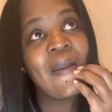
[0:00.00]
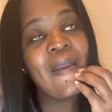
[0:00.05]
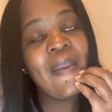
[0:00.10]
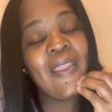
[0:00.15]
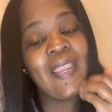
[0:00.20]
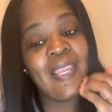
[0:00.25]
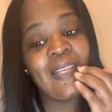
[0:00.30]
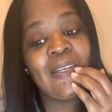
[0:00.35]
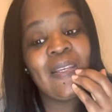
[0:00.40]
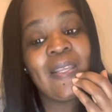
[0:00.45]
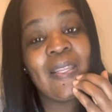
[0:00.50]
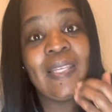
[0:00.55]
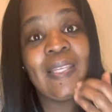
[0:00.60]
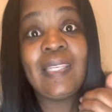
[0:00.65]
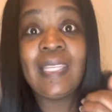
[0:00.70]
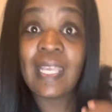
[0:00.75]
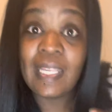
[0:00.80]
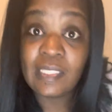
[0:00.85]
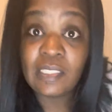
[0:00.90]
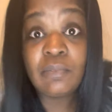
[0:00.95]
And
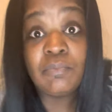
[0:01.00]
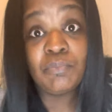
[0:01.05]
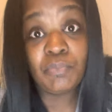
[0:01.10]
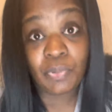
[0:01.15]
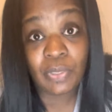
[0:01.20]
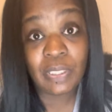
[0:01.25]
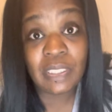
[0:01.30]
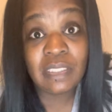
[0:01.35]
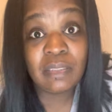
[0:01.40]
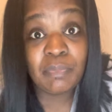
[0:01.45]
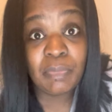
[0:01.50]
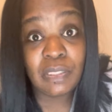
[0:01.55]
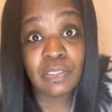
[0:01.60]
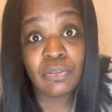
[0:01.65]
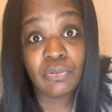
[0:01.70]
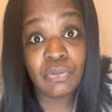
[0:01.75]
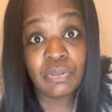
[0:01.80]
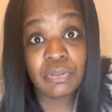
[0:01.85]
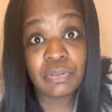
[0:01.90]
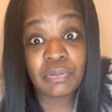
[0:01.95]
that brings me
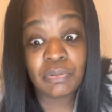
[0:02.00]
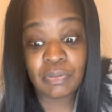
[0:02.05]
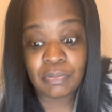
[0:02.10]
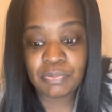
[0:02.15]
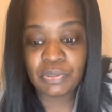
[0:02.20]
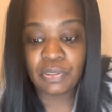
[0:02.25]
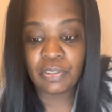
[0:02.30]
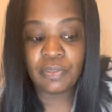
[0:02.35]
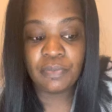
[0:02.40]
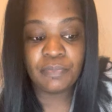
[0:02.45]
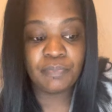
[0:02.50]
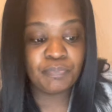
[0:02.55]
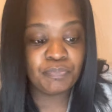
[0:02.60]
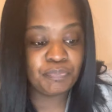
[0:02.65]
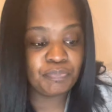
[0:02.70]
to a scripture.